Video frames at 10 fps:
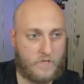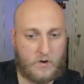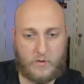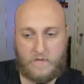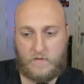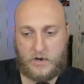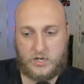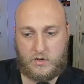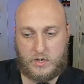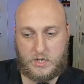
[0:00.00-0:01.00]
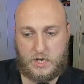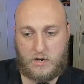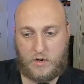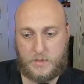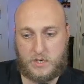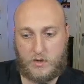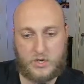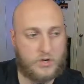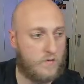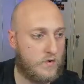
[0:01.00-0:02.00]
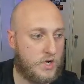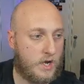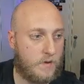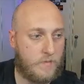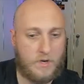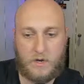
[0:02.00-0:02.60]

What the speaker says: I refresh, you can see here I'm still on server time.